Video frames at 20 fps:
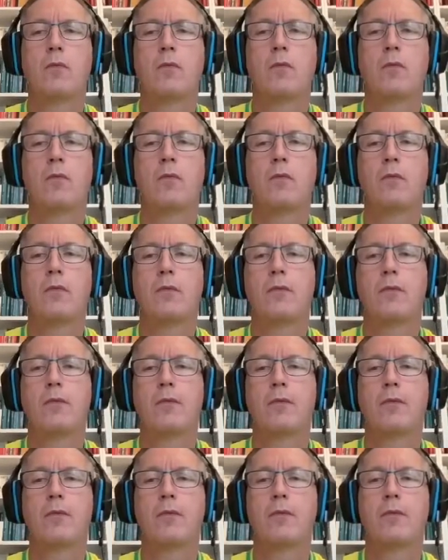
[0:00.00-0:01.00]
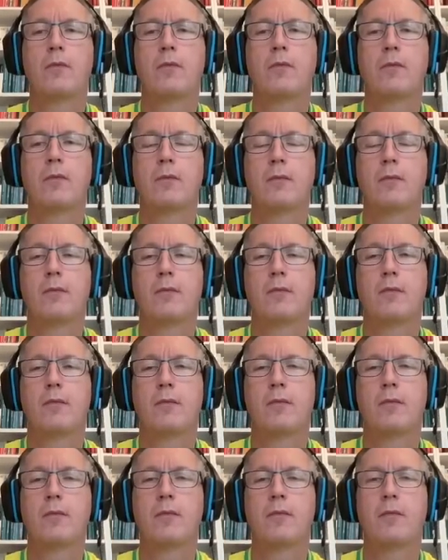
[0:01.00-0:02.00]

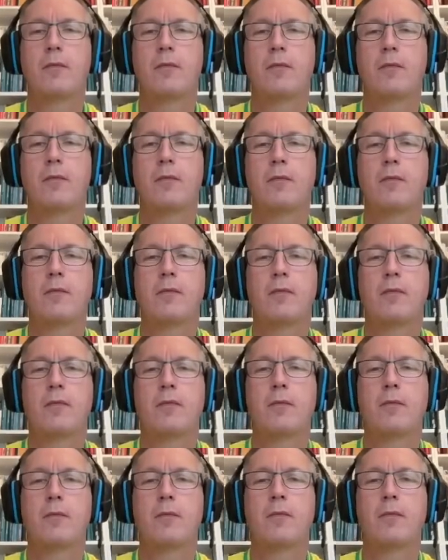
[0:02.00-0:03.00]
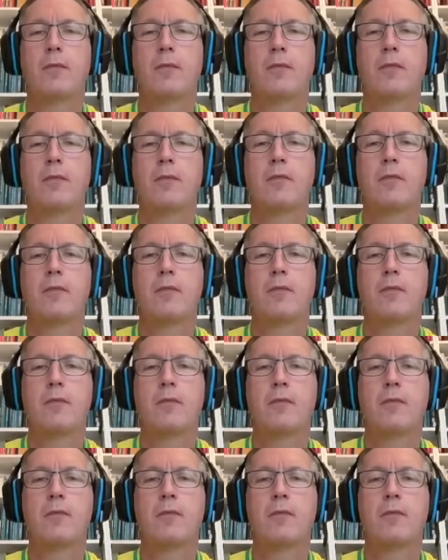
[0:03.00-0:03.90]
(silent)